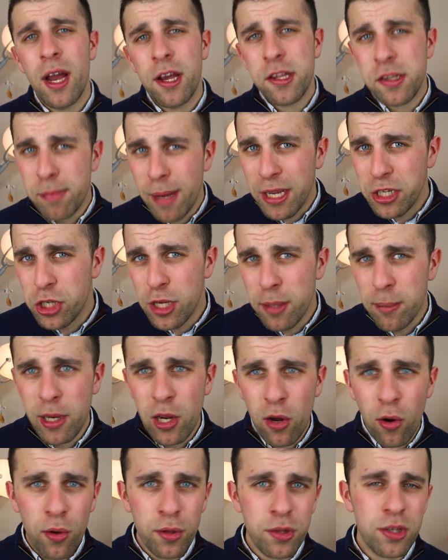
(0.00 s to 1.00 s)
especially
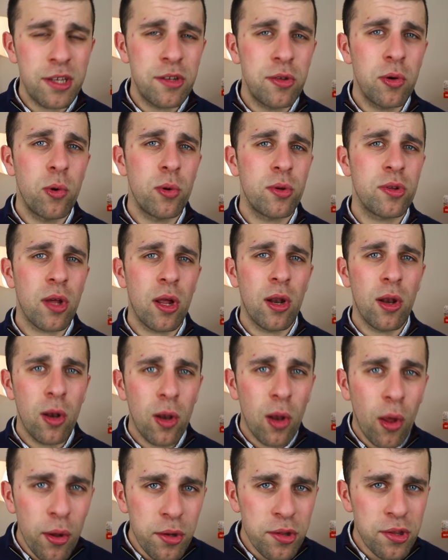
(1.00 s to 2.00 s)
because he talks a
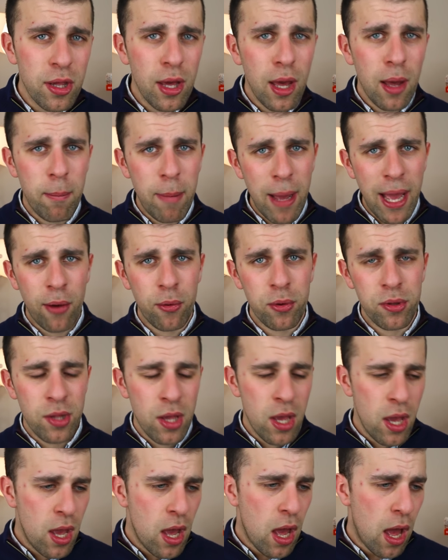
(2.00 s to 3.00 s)
lot about
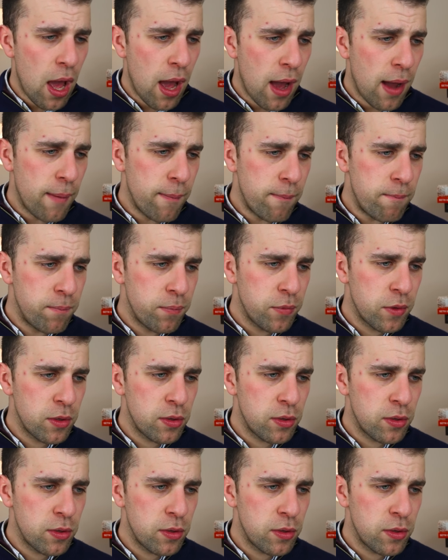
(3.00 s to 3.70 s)
um,